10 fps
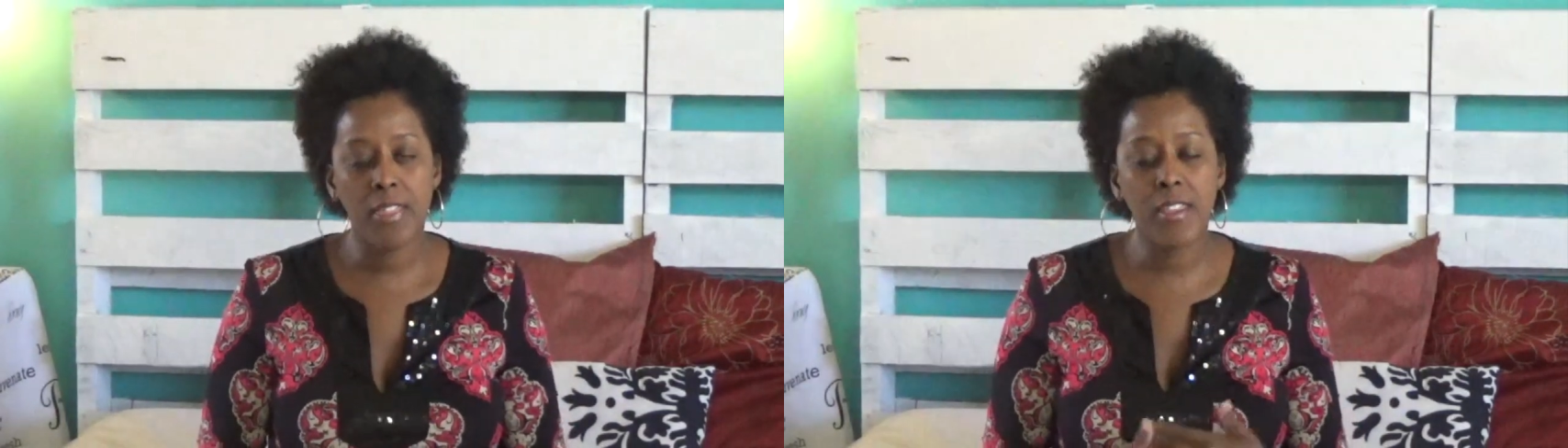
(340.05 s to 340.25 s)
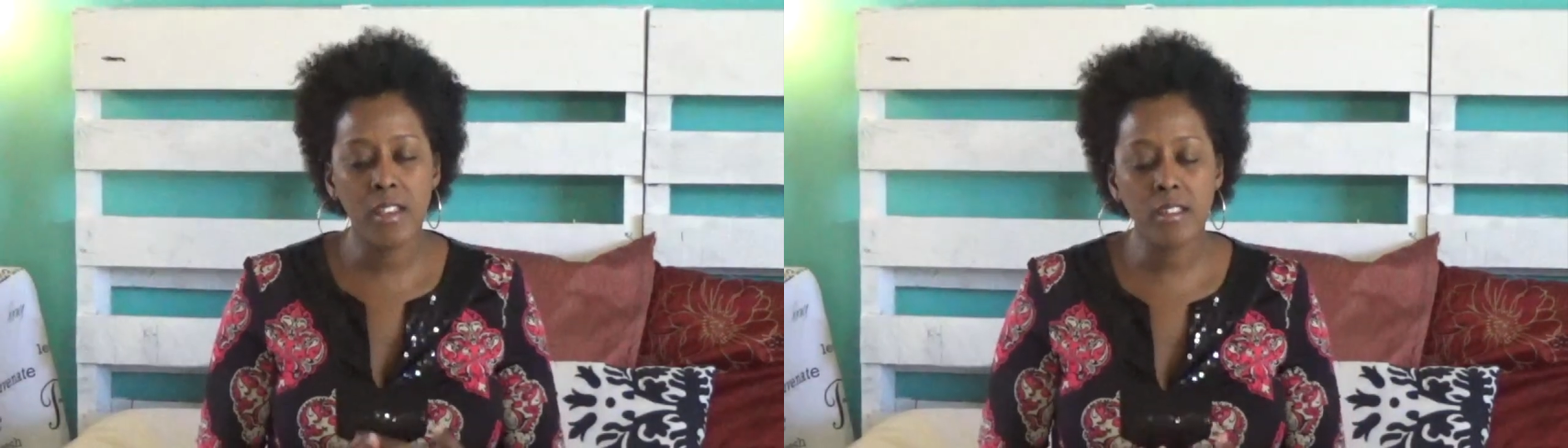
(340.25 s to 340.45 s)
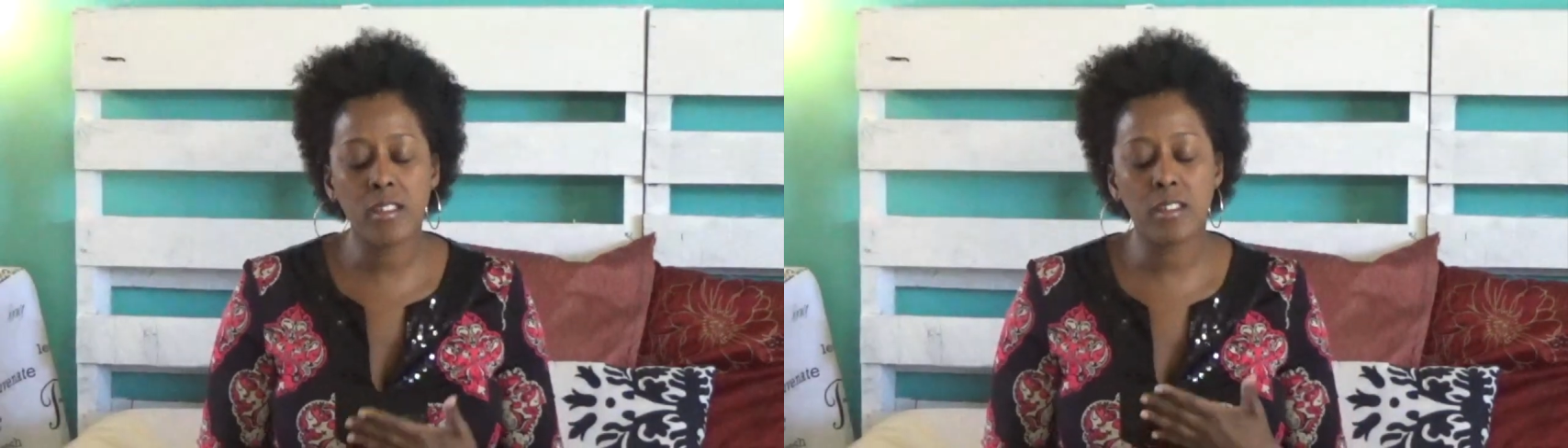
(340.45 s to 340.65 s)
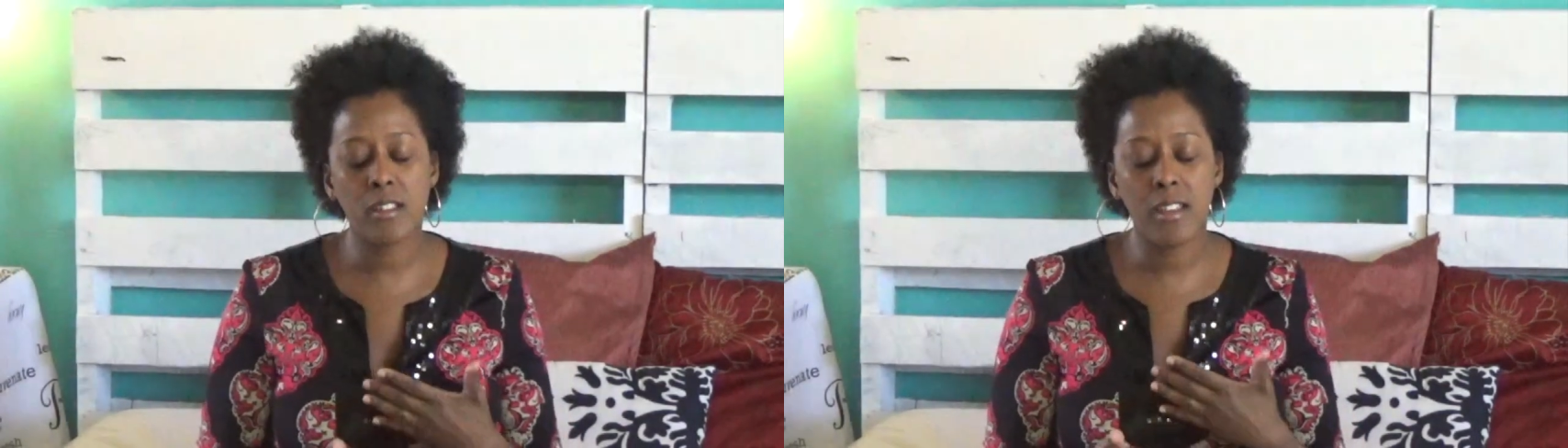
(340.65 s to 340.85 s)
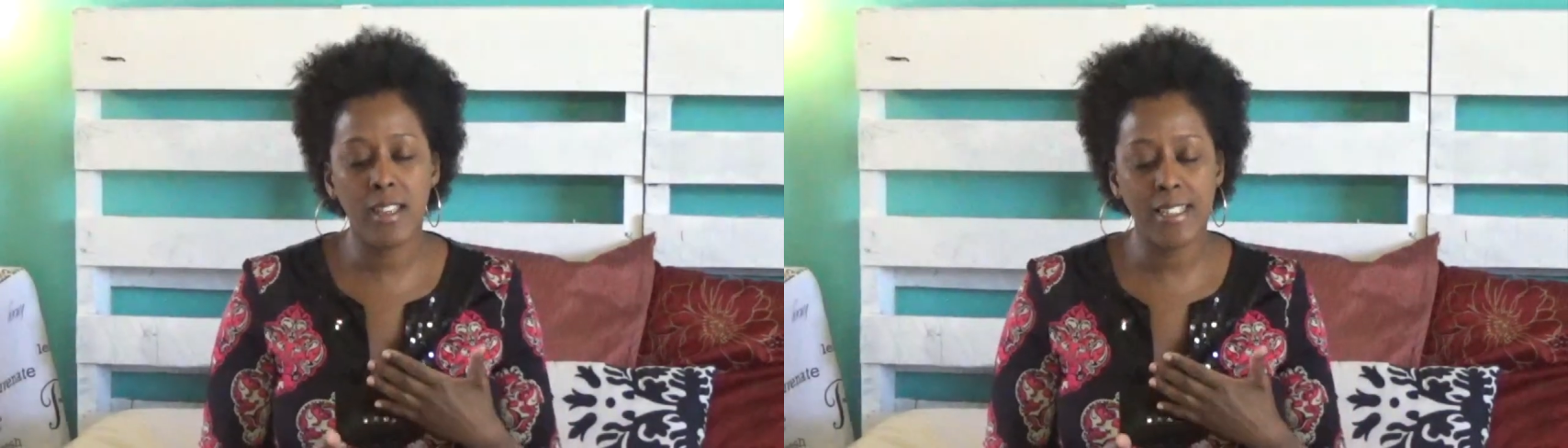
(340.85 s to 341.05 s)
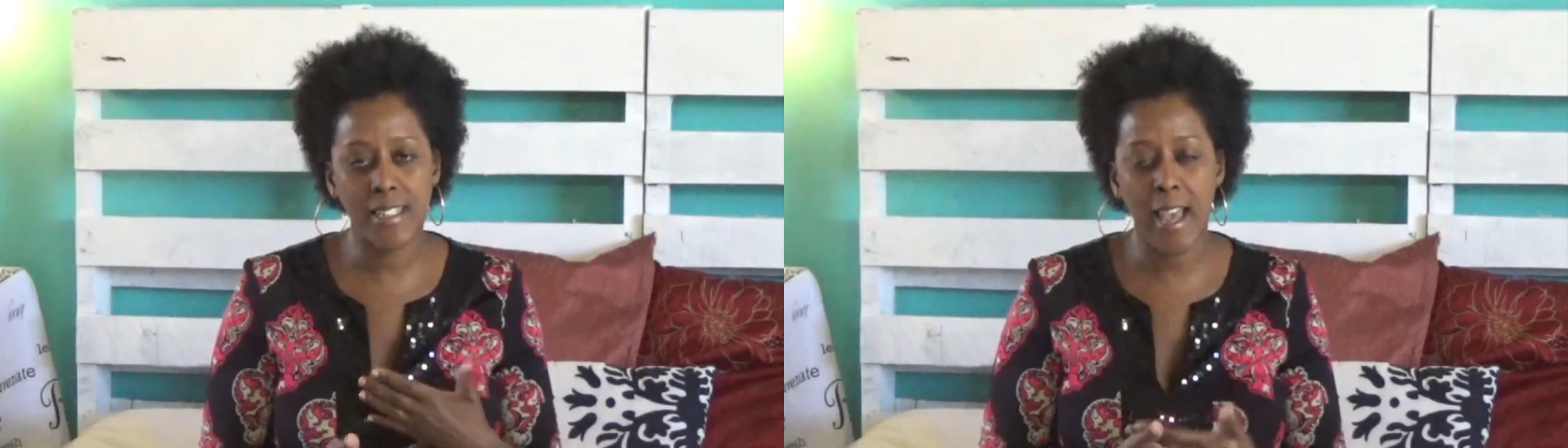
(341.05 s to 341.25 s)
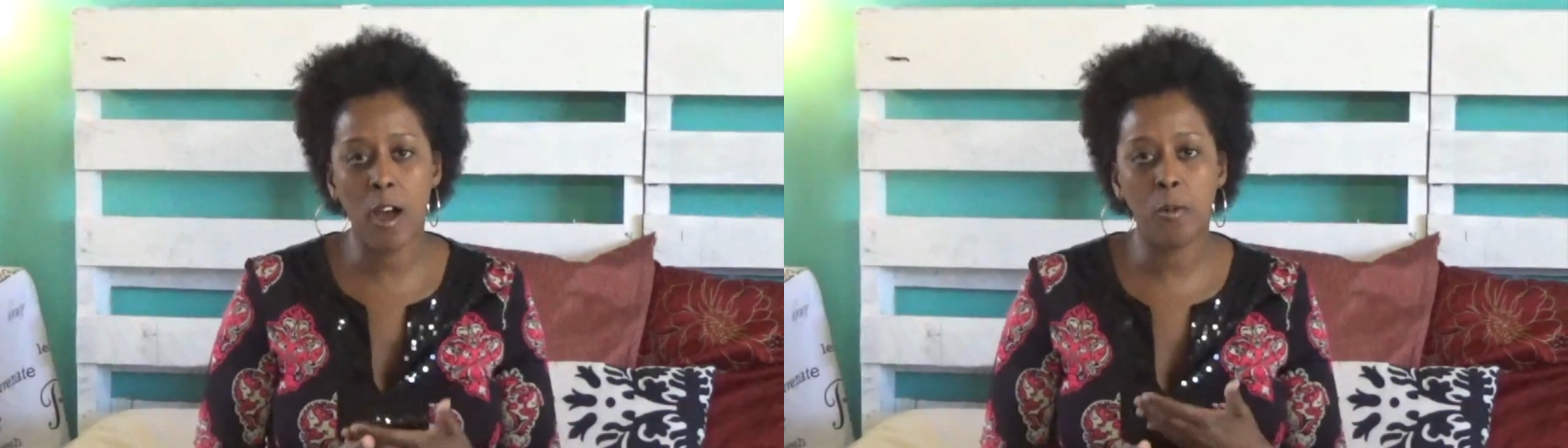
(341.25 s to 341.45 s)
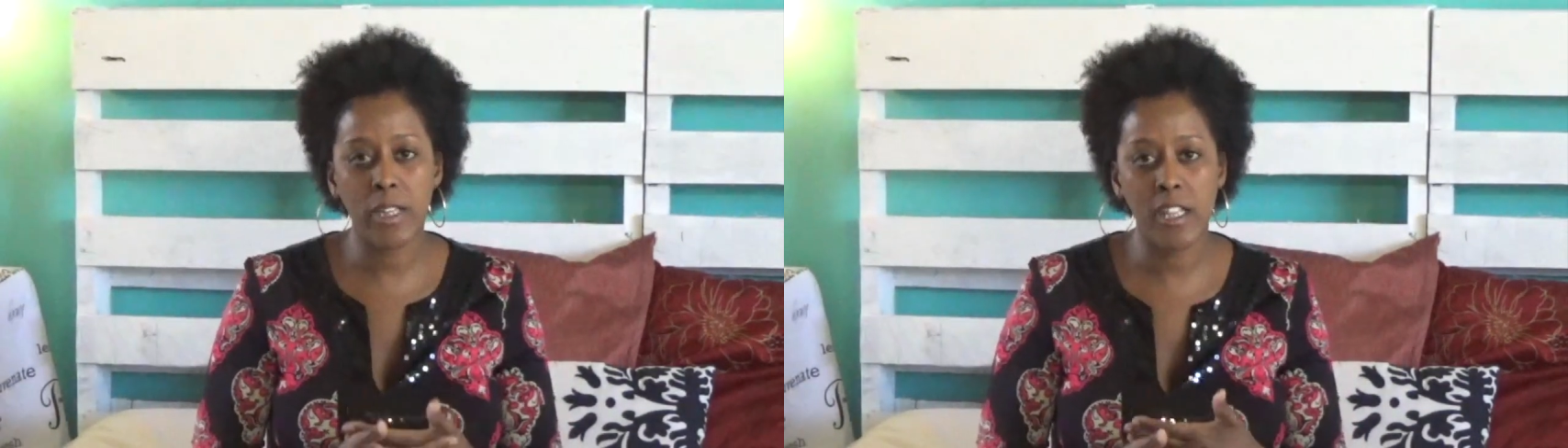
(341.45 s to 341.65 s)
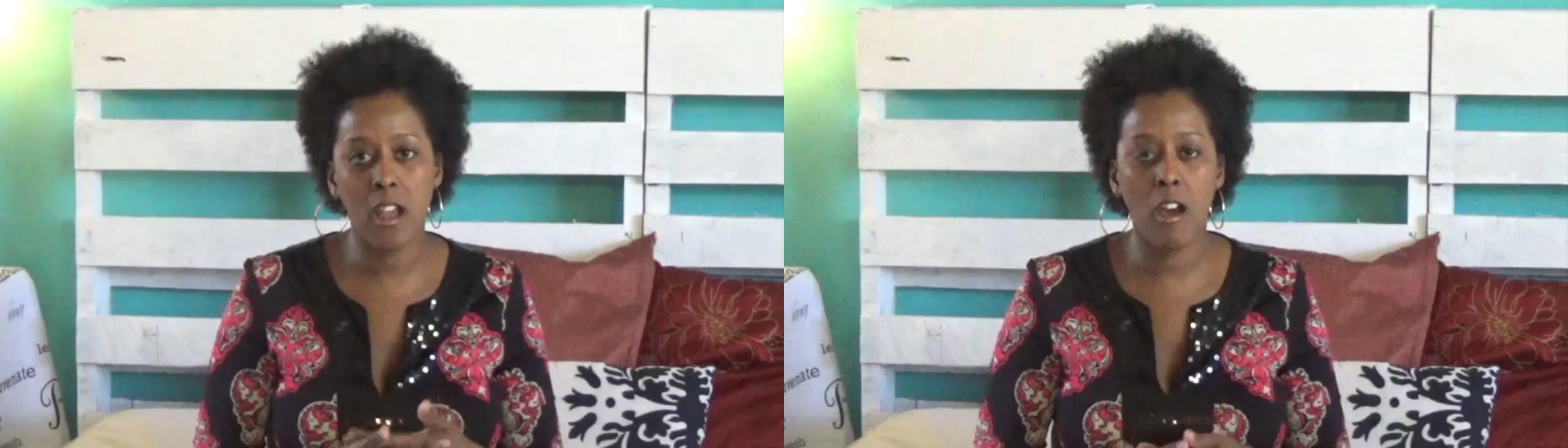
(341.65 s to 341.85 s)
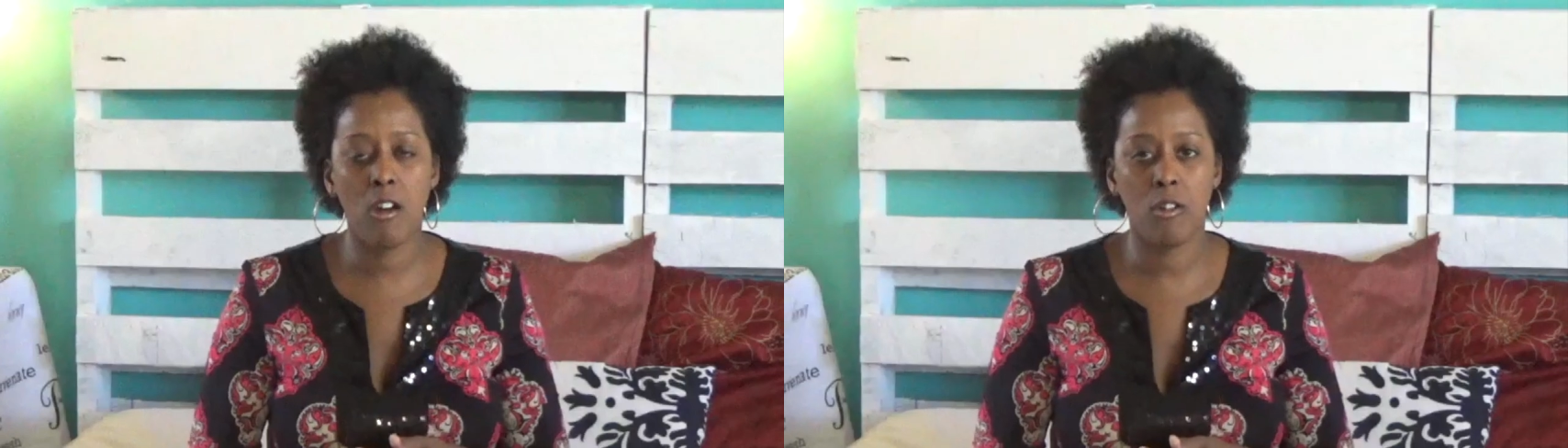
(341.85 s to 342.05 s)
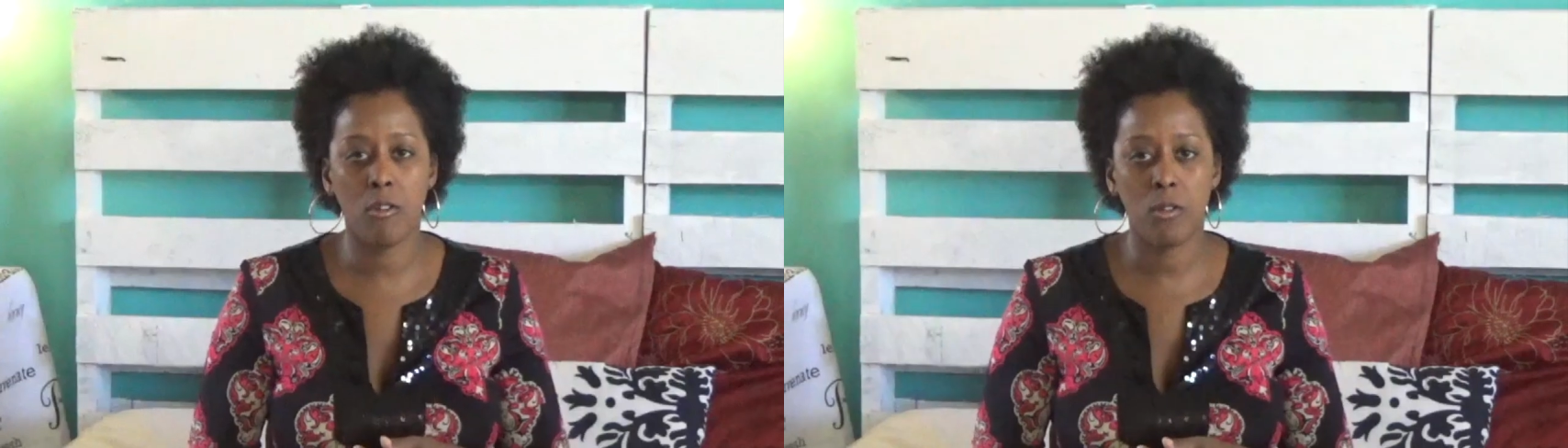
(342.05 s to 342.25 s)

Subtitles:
This is how we know